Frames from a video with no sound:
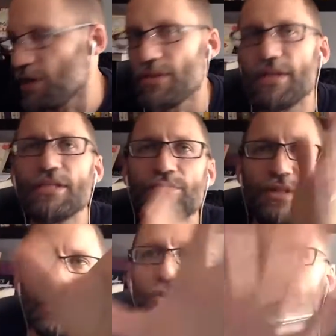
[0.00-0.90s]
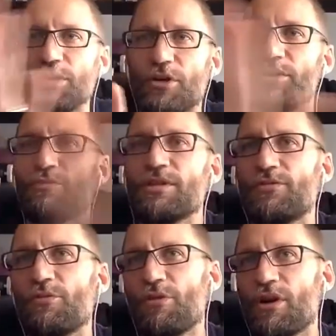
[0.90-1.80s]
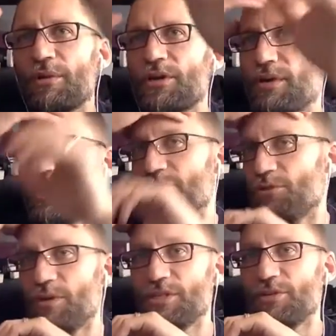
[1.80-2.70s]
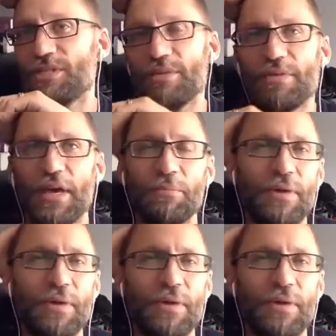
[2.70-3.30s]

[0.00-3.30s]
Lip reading: That doesn't mean that you know, in the rest of your programming career, you'll always do the same thing.